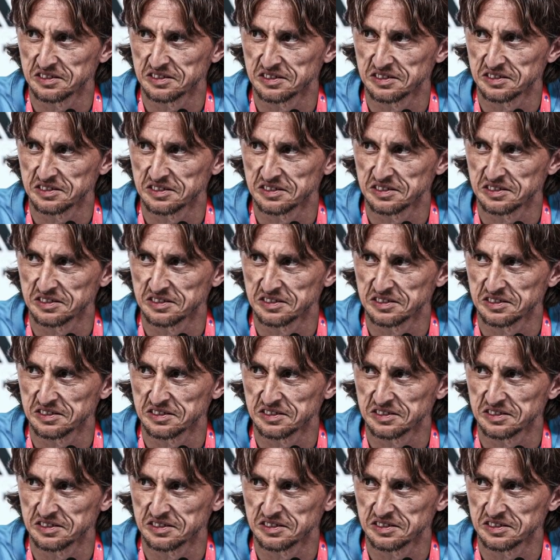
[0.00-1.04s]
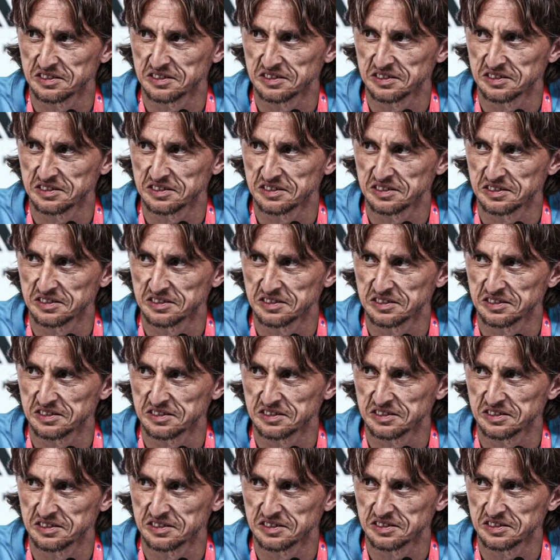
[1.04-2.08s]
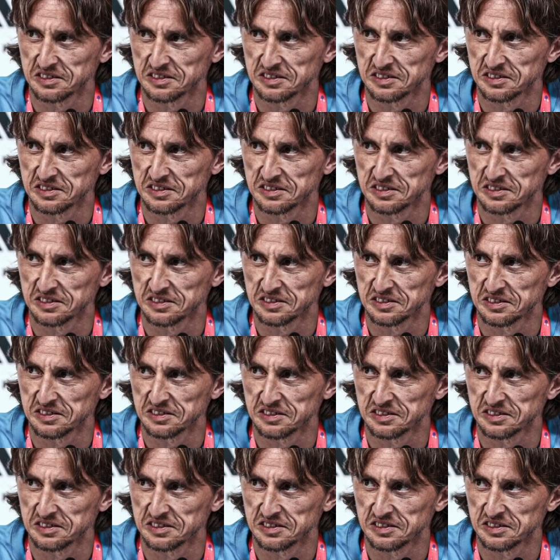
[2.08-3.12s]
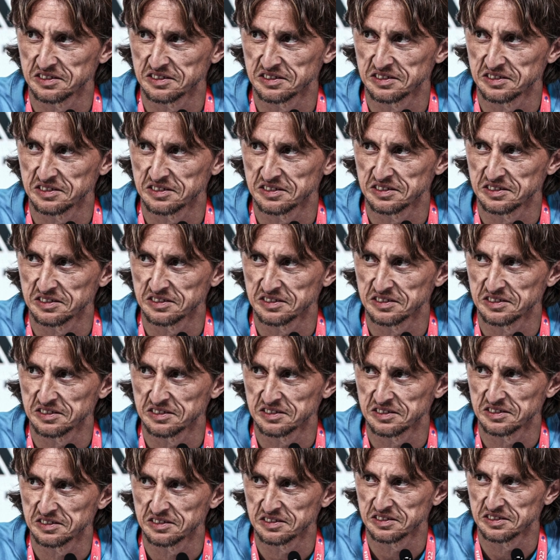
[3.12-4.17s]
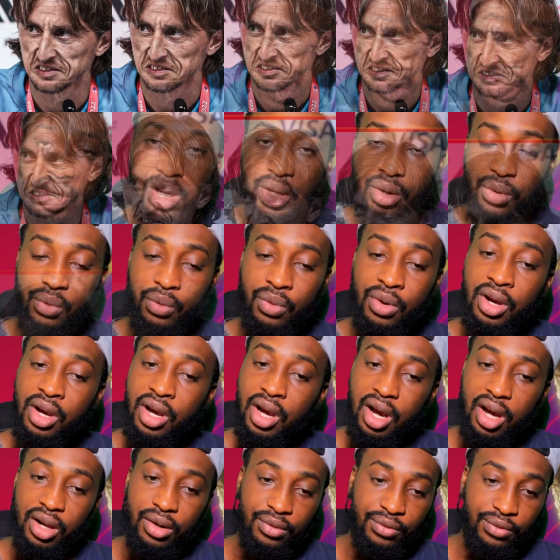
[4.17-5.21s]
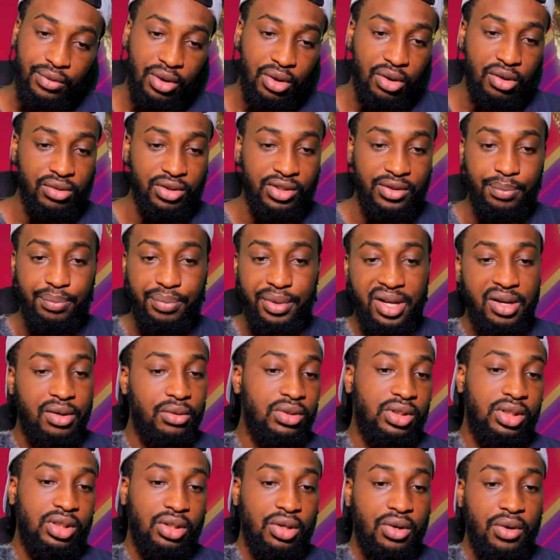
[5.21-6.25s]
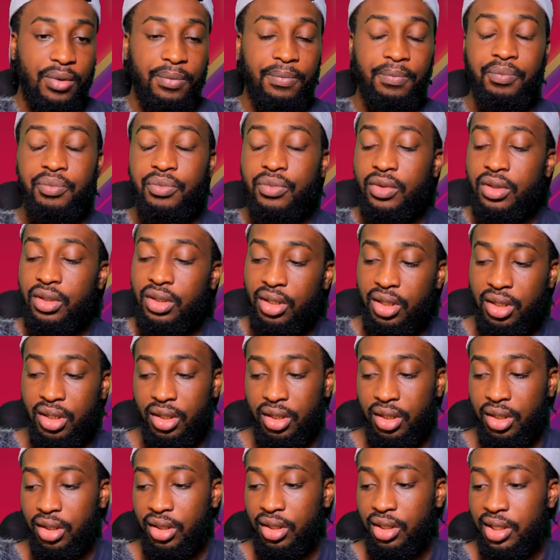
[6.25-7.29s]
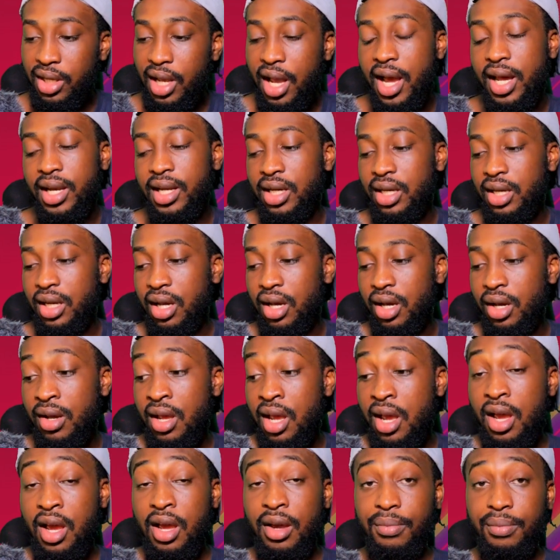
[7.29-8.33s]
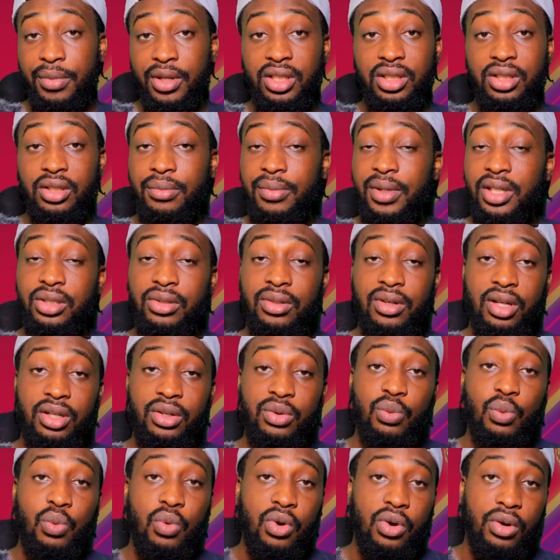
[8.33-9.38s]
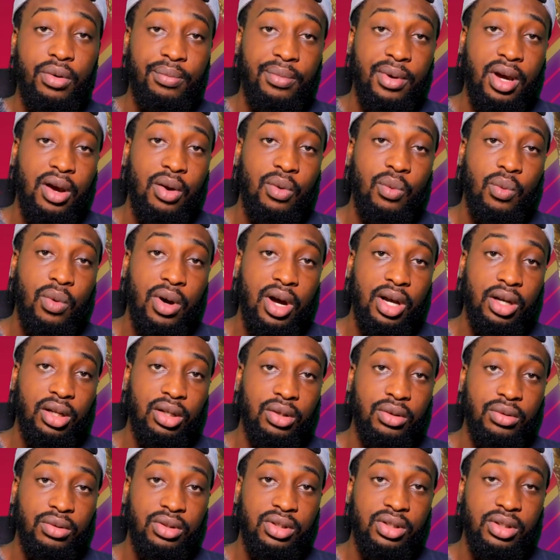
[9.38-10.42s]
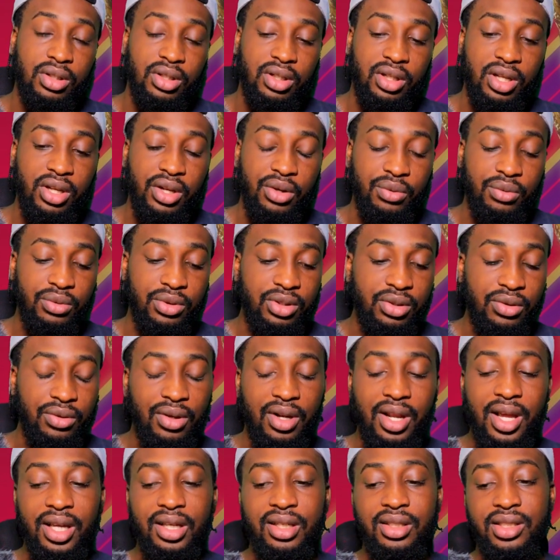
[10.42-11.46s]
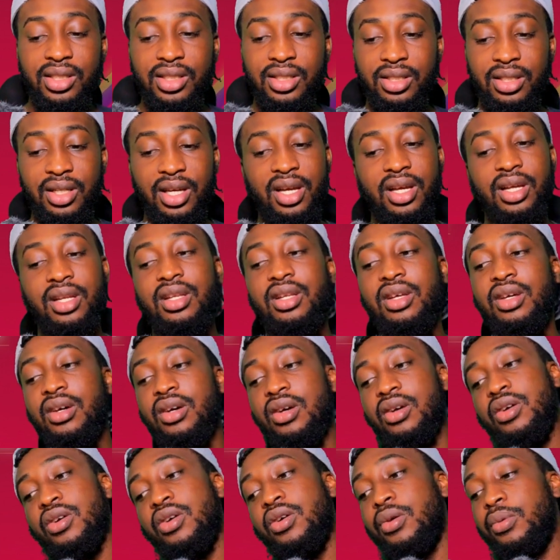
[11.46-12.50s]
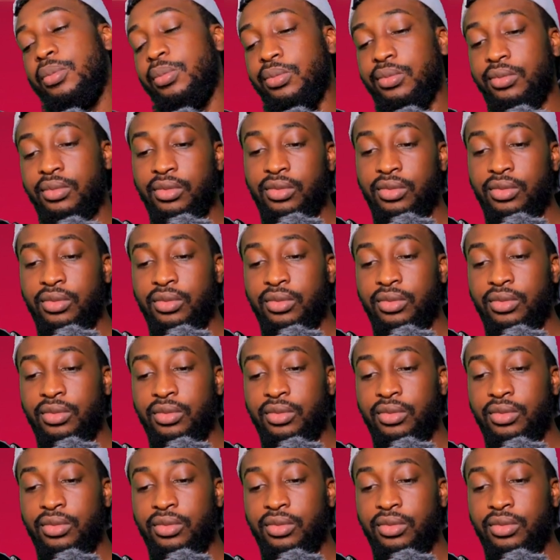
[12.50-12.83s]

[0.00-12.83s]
take on Croatia. That game ended in a tie, 0-0. And of course, Belgium actually won by 1-0. So like I said,